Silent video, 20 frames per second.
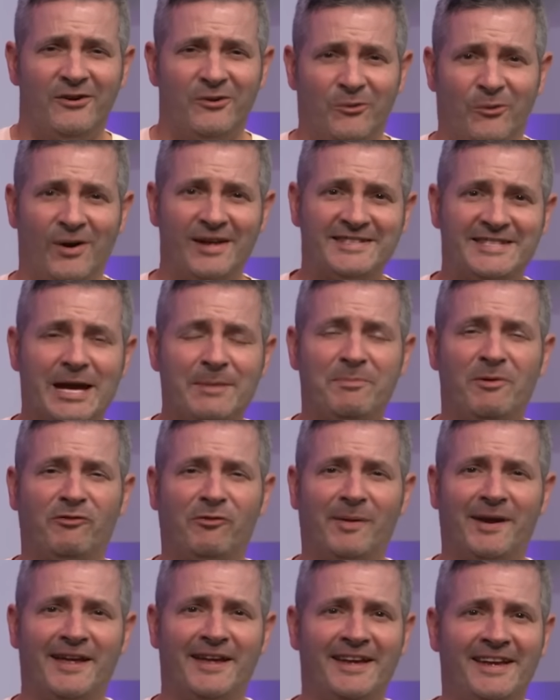What's up
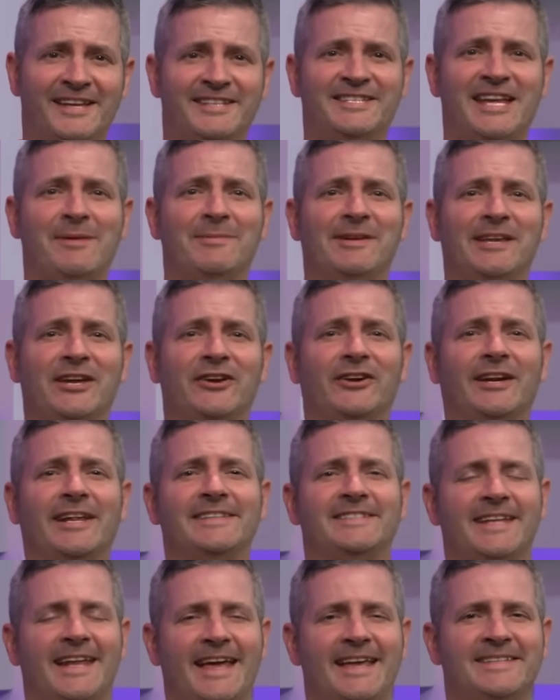everybody? Damon here
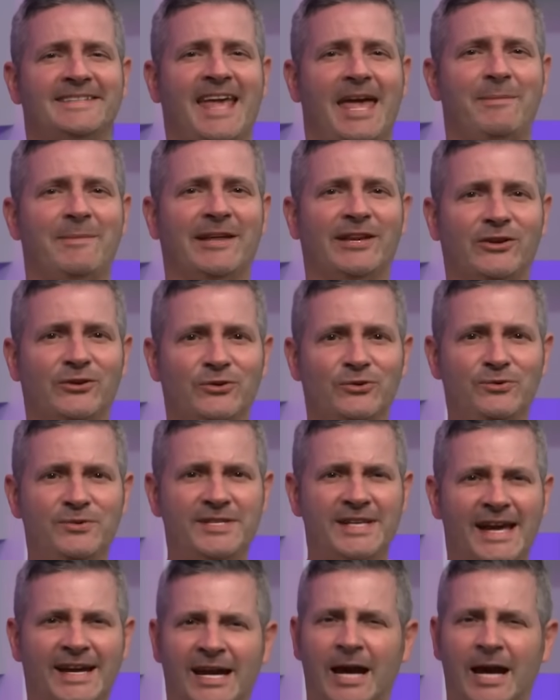and in today's gaming news,